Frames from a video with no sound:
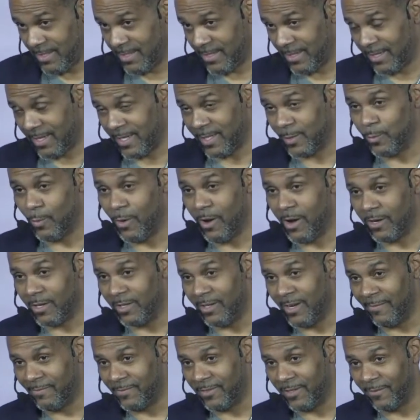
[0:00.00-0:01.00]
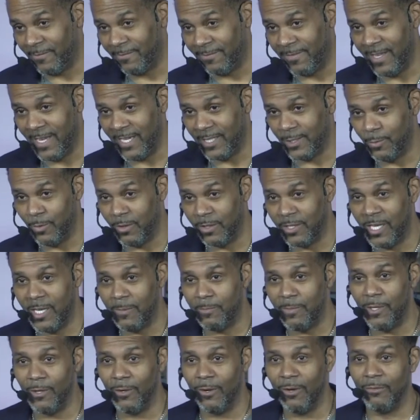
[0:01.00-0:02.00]
Because walking after the flesh will
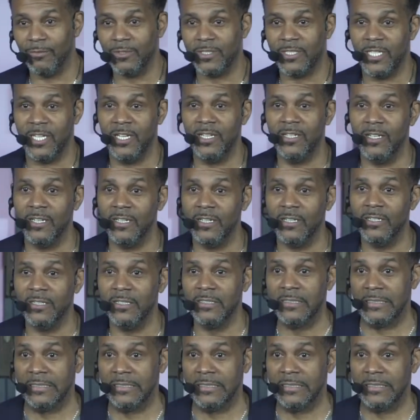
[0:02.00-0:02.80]
keep you on Tinder.